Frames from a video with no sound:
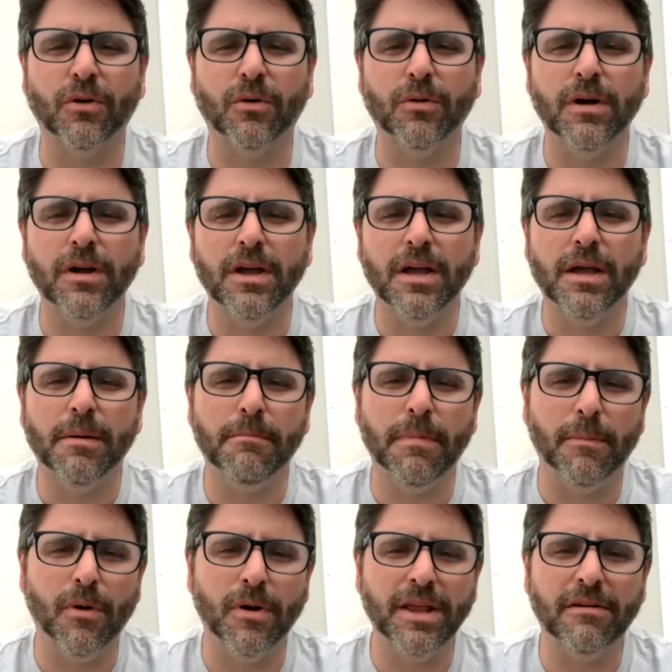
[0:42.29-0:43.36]
So
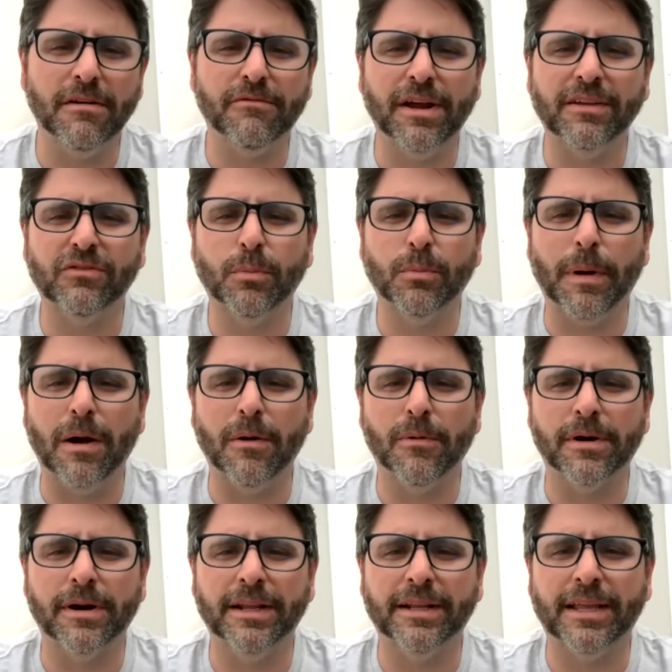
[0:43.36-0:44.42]
Memoriam-Rise to
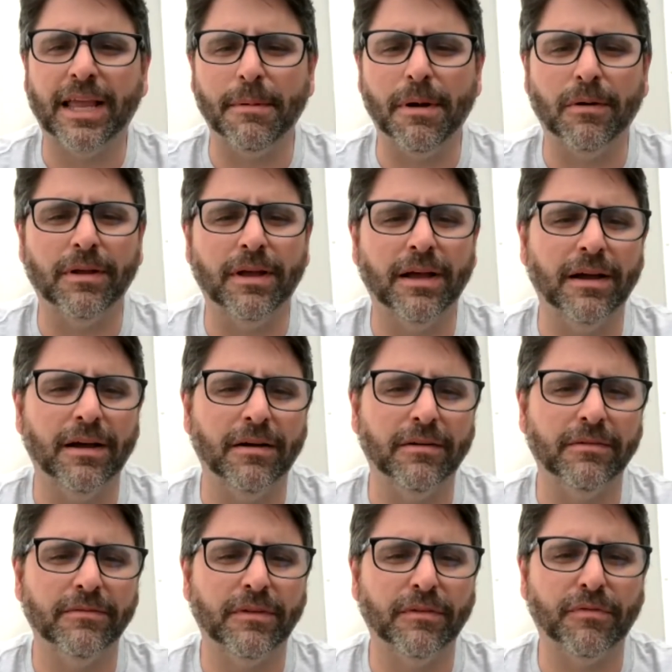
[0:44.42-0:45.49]
Power, it came
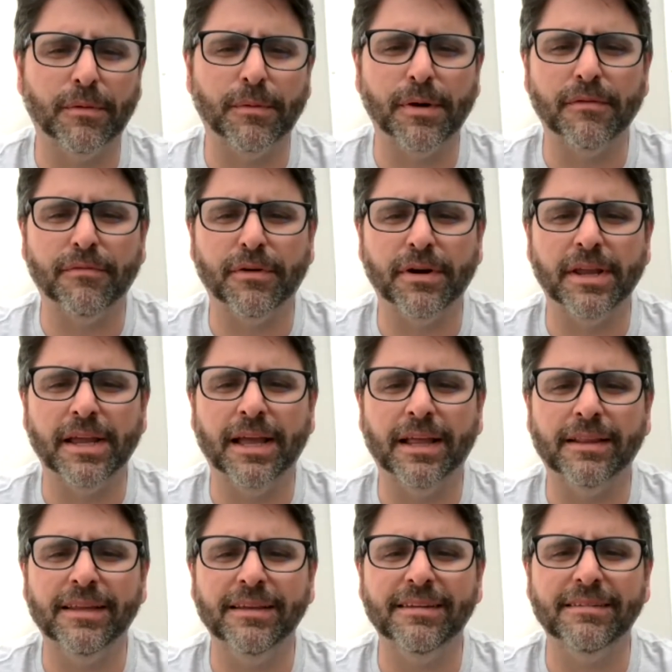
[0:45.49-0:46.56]
out the February 3,
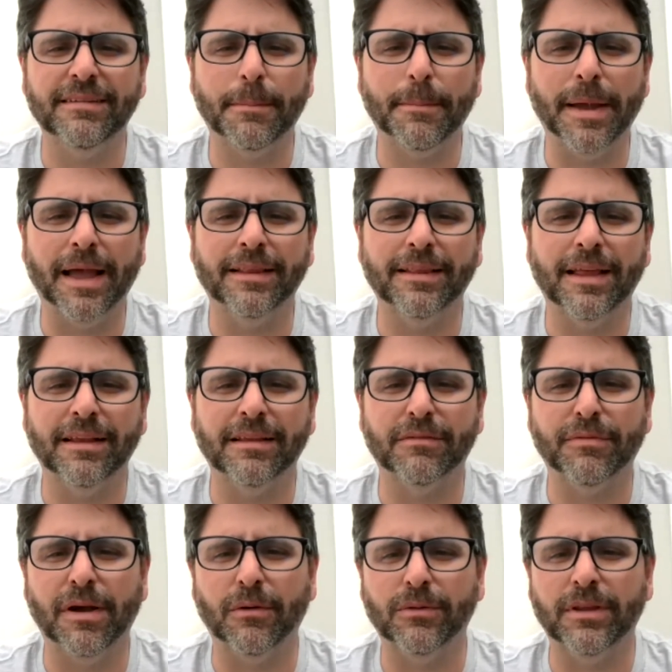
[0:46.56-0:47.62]
and this is a band that
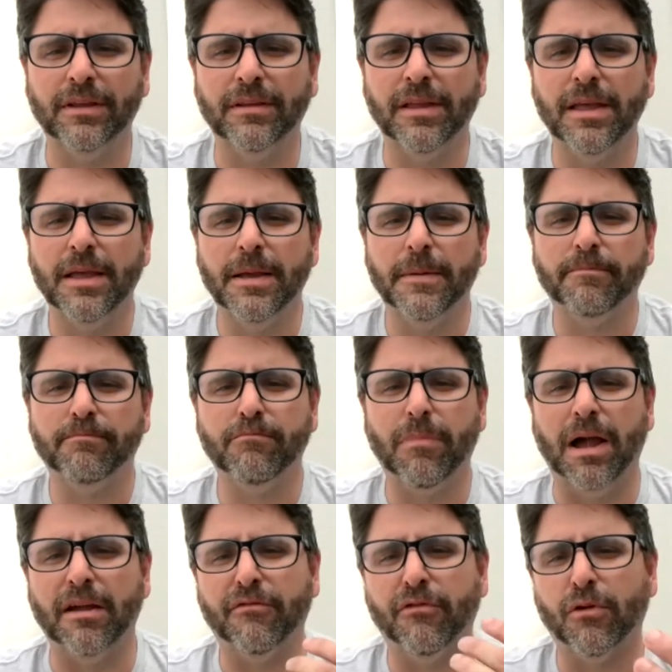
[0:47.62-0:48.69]
is founded
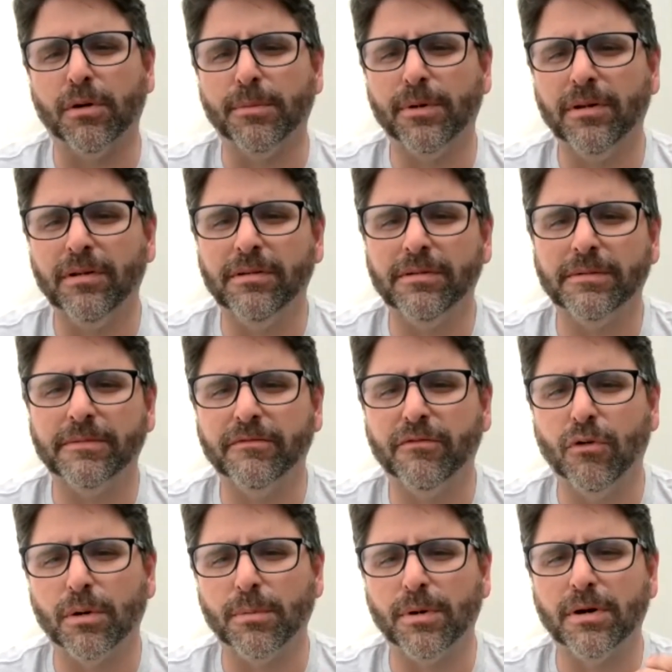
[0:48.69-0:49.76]
by
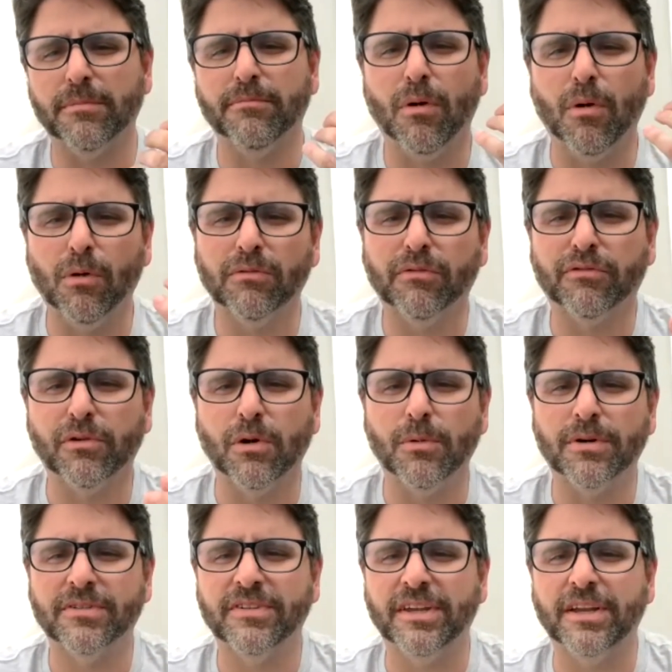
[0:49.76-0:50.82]
former Bolt
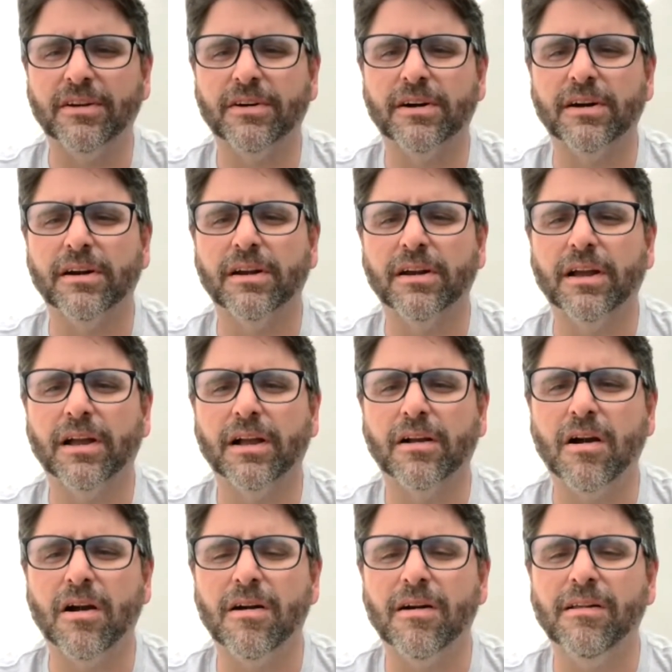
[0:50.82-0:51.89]
Thrower singer
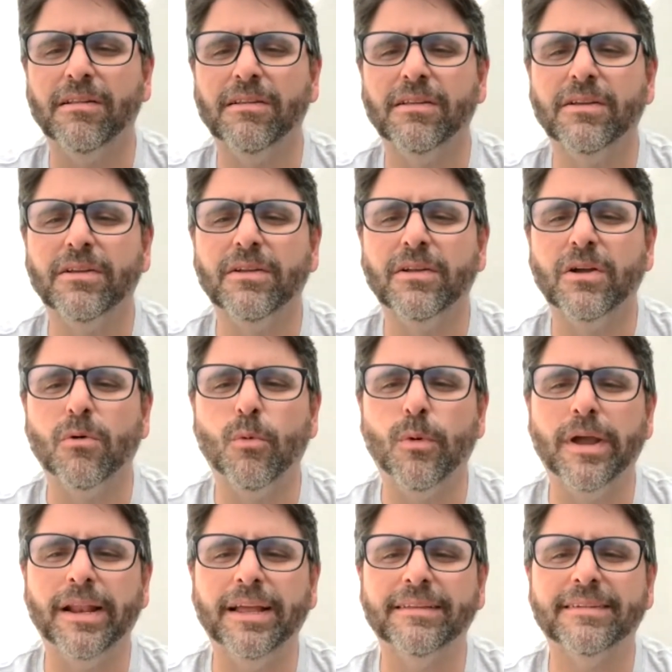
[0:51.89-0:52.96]
Carl
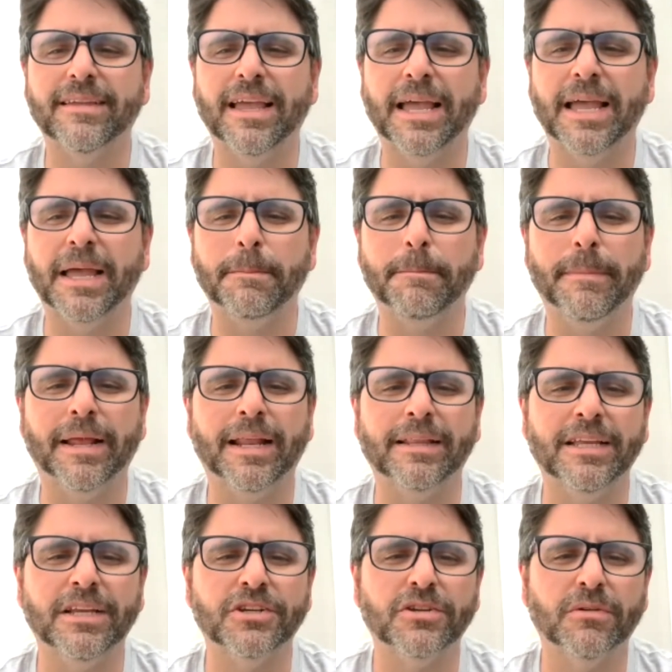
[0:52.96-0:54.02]
Willits and
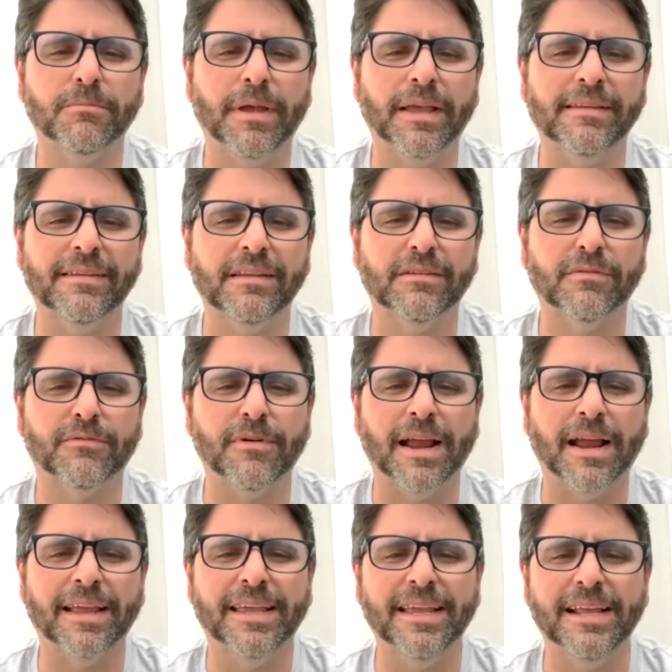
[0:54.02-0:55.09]
Benediction bassist
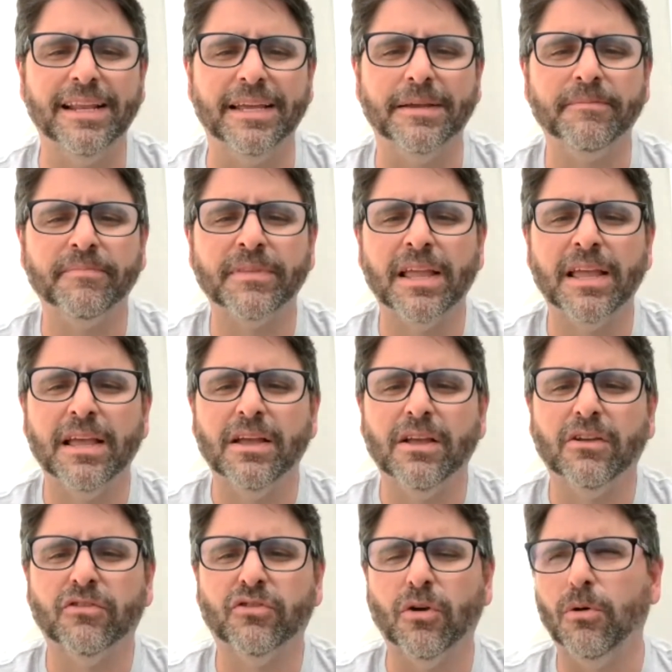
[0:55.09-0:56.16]
Frank Healy.
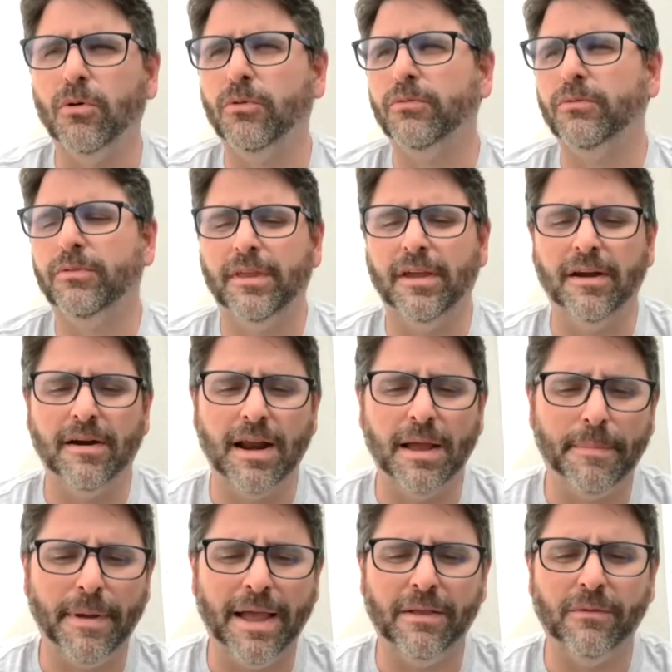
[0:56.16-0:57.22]
So
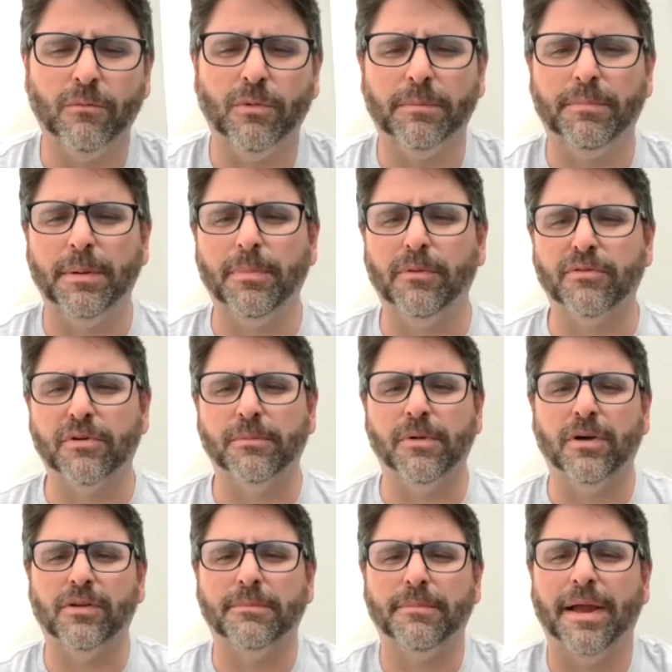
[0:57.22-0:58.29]
they're a band with people
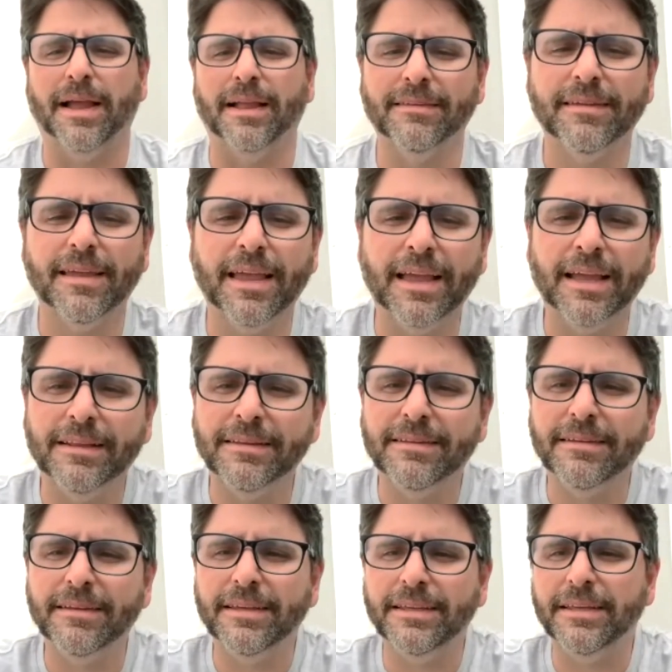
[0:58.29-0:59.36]
from other bands,
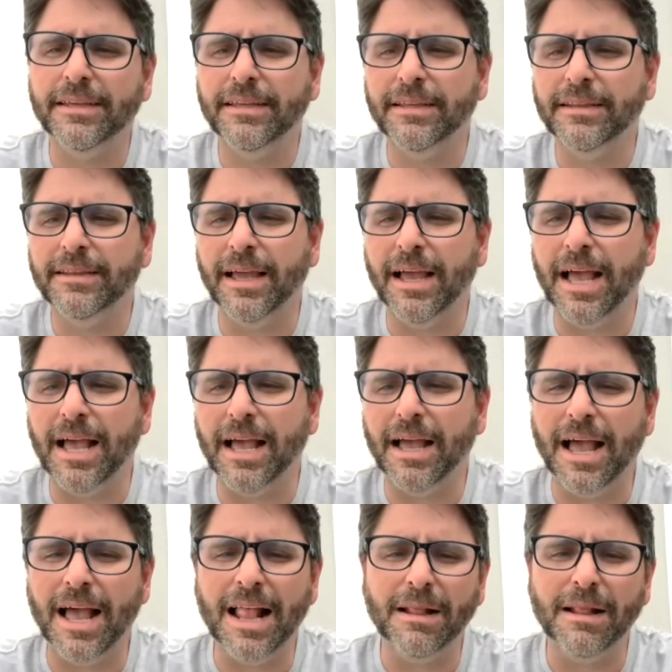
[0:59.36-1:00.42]
and the
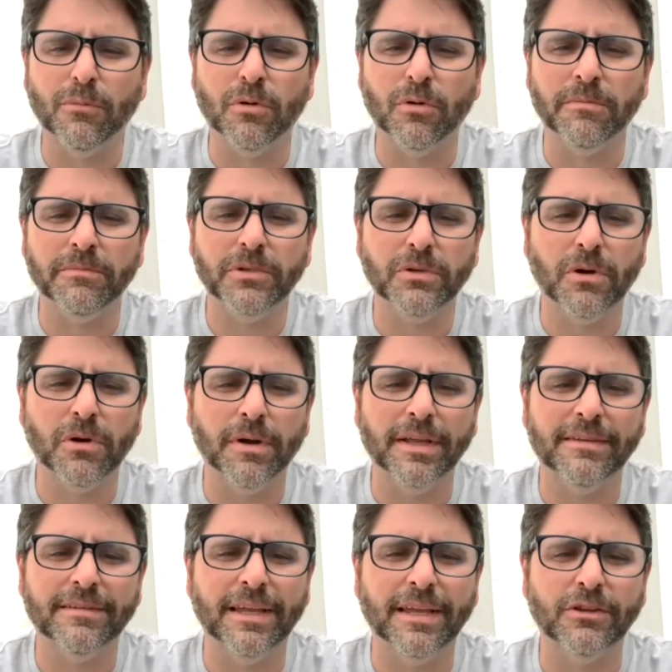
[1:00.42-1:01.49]
album, you know,
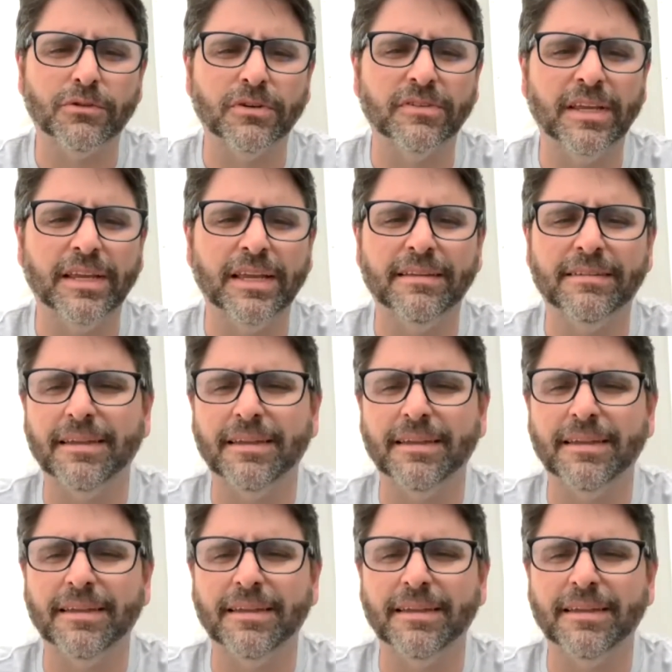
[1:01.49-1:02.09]
it's interesting.